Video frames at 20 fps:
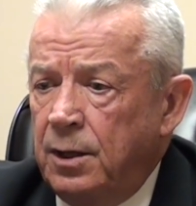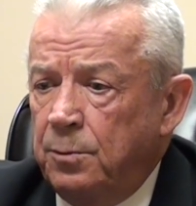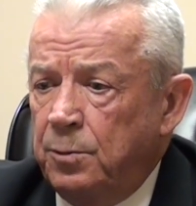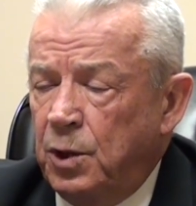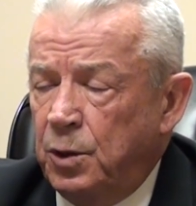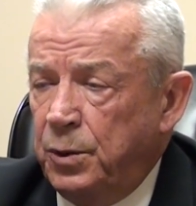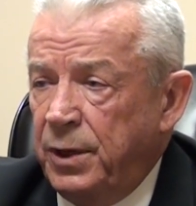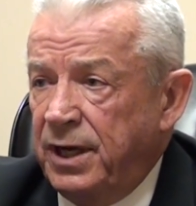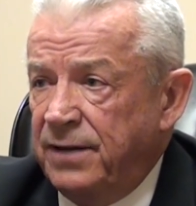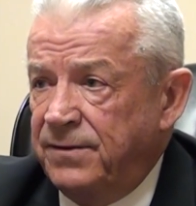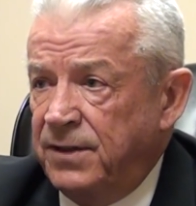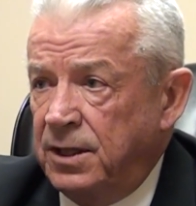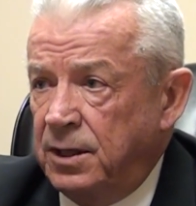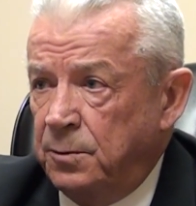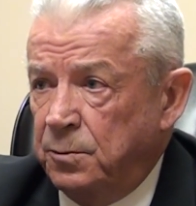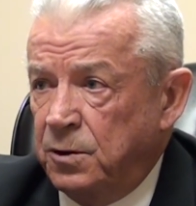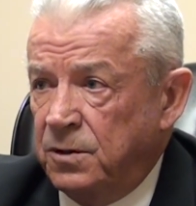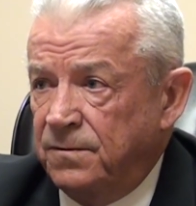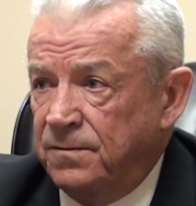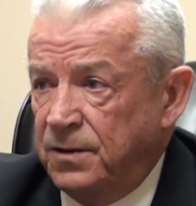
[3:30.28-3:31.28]
but we have a
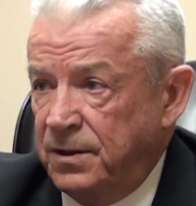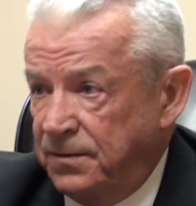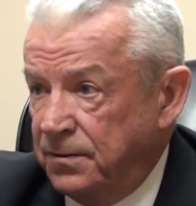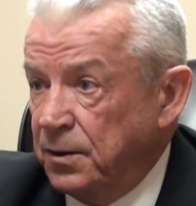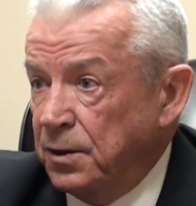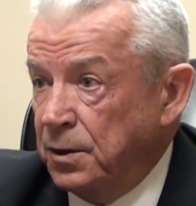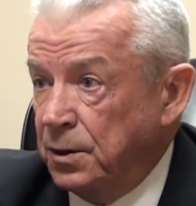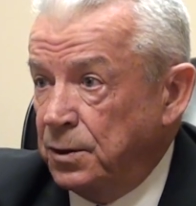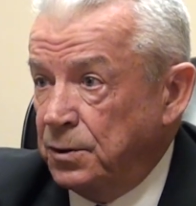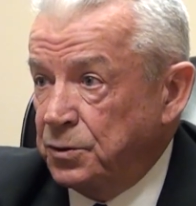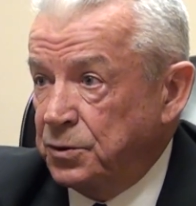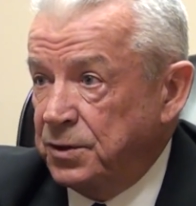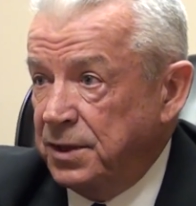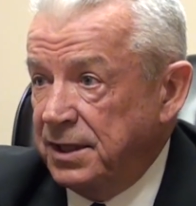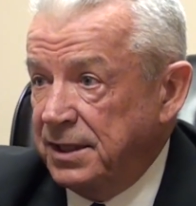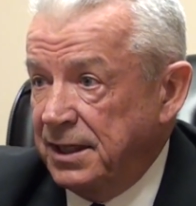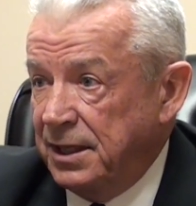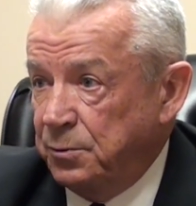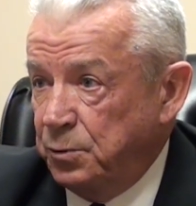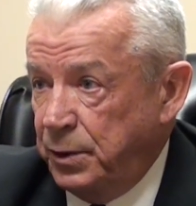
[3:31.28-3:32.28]
number of referrals
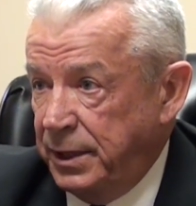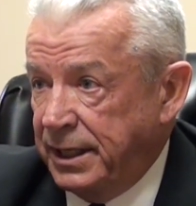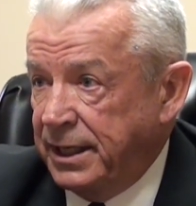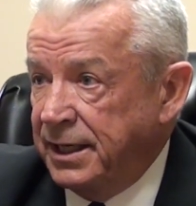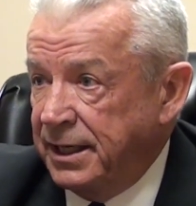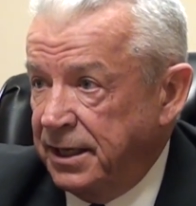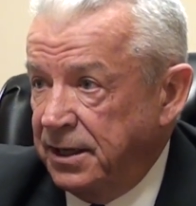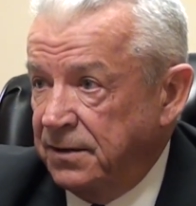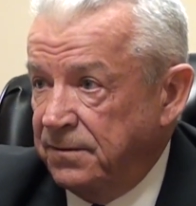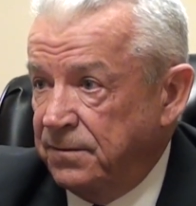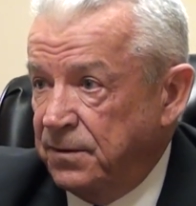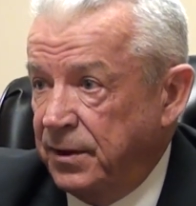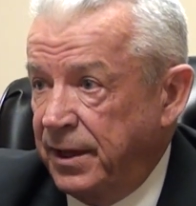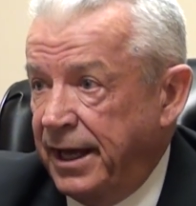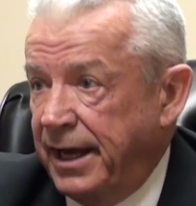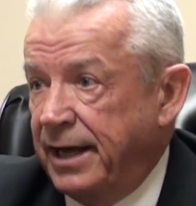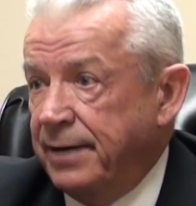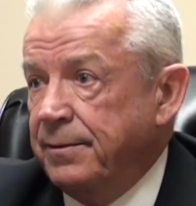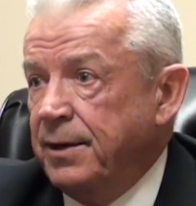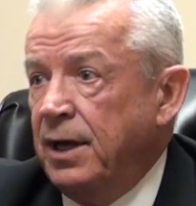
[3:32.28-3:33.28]
that we can give for
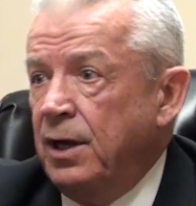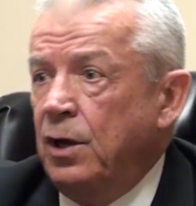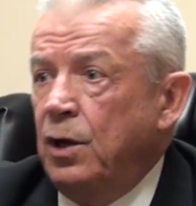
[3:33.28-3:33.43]
that.